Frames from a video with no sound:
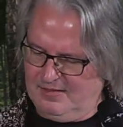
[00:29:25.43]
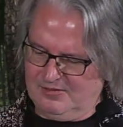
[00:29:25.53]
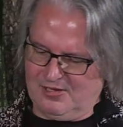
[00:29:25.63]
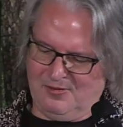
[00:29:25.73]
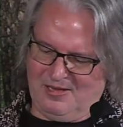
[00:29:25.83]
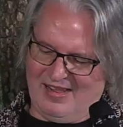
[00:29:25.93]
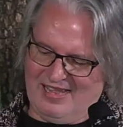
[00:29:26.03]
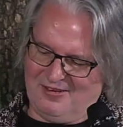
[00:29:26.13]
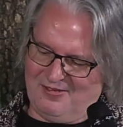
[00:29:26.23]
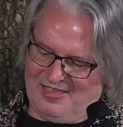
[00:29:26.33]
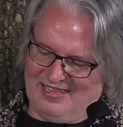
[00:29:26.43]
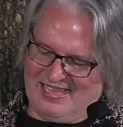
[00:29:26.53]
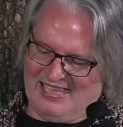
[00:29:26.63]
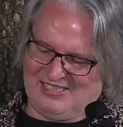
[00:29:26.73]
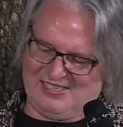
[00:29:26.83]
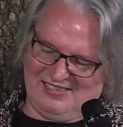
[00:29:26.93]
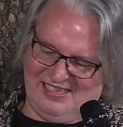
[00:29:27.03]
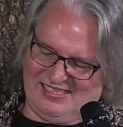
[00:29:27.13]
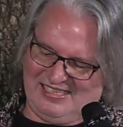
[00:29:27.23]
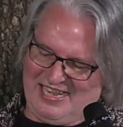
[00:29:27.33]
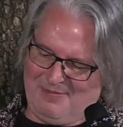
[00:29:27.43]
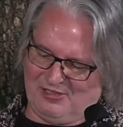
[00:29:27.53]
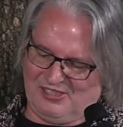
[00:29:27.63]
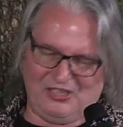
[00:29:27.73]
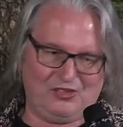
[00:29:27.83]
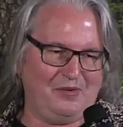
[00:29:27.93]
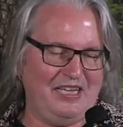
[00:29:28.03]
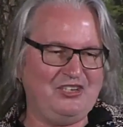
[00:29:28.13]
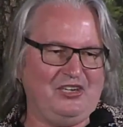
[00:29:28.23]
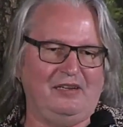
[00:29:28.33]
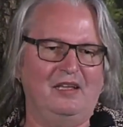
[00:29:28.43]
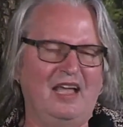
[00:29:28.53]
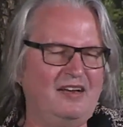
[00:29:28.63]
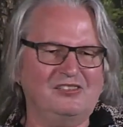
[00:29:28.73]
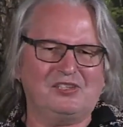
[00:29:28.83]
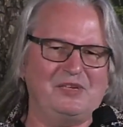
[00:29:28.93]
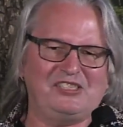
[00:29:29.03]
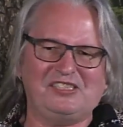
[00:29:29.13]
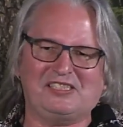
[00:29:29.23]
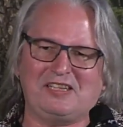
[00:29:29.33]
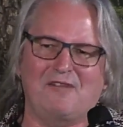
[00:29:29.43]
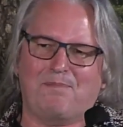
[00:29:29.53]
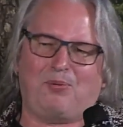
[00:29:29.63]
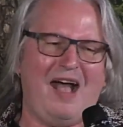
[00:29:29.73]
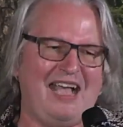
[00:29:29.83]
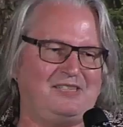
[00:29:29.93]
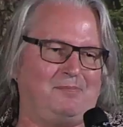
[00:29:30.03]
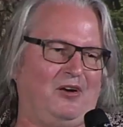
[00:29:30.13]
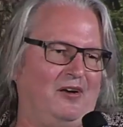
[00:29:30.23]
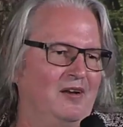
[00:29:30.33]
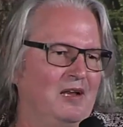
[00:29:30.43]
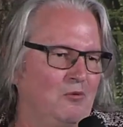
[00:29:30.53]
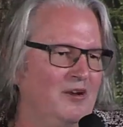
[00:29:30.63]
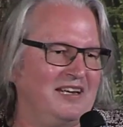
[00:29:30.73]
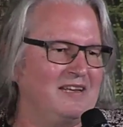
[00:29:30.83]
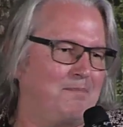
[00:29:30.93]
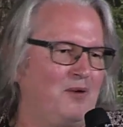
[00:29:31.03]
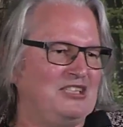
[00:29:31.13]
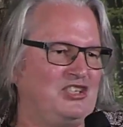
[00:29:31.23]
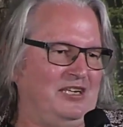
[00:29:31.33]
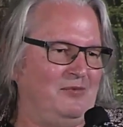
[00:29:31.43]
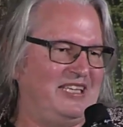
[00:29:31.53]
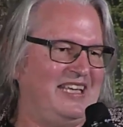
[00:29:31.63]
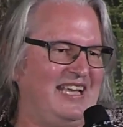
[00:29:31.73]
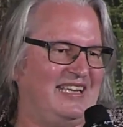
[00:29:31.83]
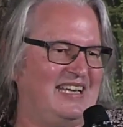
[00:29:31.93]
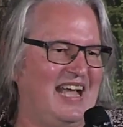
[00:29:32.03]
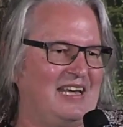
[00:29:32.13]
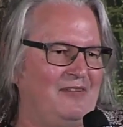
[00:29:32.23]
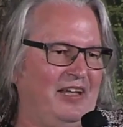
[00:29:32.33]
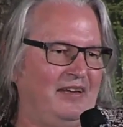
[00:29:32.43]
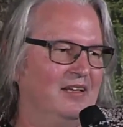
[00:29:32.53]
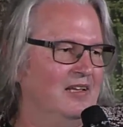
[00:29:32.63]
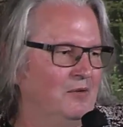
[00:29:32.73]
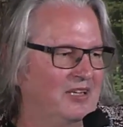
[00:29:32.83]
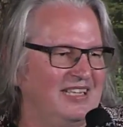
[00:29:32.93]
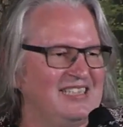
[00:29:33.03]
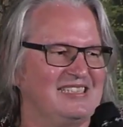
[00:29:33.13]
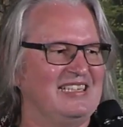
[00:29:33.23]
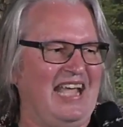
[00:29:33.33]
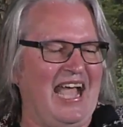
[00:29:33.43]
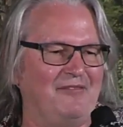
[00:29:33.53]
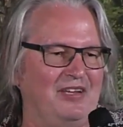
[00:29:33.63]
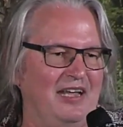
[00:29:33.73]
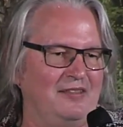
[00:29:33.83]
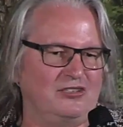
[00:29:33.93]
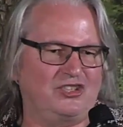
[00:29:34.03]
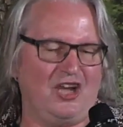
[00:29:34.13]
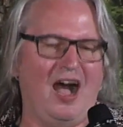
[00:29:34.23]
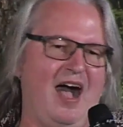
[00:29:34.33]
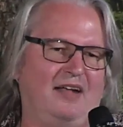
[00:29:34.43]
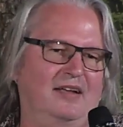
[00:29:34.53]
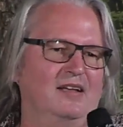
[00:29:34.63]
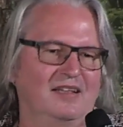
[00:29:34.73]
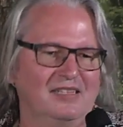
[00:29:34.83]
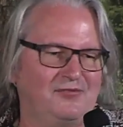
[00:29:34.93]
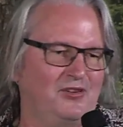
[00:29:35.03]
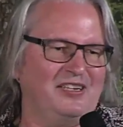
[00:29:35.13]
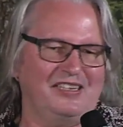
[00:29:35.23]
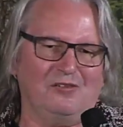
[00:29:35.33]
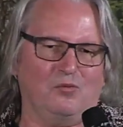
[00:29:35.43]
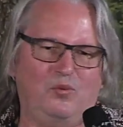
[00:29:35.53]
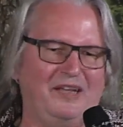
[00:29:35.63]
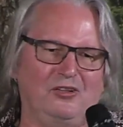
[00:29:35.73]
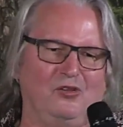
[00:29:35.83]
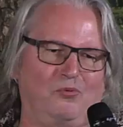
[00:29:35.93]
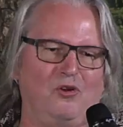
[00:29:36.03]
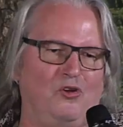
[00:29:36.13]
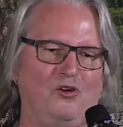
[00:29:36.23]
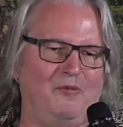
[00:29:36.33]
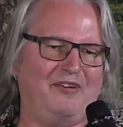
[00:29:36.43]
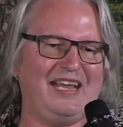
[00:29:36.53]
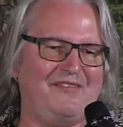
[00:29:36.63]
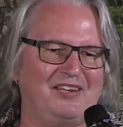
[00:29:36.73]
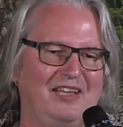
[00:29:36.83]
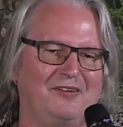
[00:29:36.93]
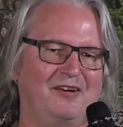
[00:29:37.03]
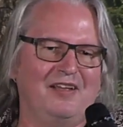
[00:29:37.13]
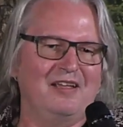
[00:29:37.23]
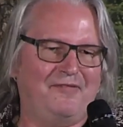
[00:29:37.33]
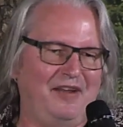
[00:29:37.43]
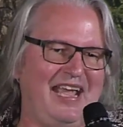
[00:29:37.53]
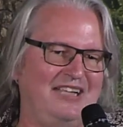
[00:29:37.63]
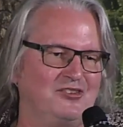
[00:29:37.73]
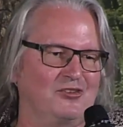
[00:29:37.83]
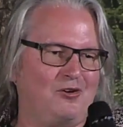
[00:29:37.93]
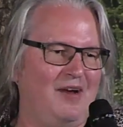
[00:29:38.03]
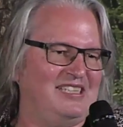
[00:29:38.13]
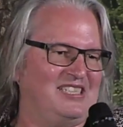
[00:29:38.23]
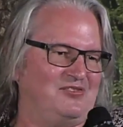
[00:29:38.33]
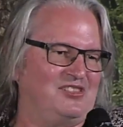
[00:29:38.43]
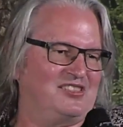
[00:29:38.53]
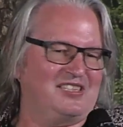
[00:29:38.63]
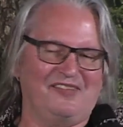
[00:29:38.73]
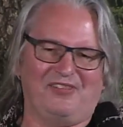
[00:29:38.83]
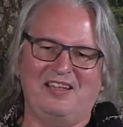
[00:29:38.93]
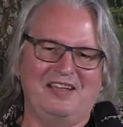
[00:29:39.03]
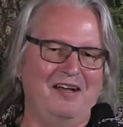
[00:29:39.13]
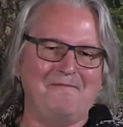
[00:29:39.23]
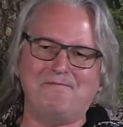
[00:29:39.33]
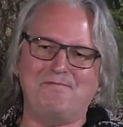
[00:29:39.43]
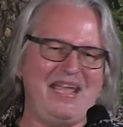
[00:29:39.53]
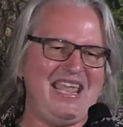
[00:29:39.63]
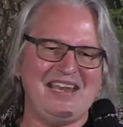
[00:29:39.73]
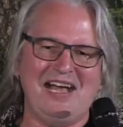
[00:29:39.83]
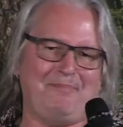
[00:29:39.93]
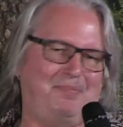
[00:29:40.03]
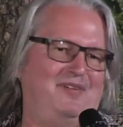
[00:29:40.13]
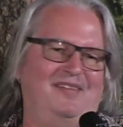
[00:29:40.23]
So, I don't think that's a stable situation. And also, we just don't prosper. We're in a depression. We can't get out of it. We could easily have another shock. There's very little wriggle room. We're going to have another financial crisis, just sort of a made-up,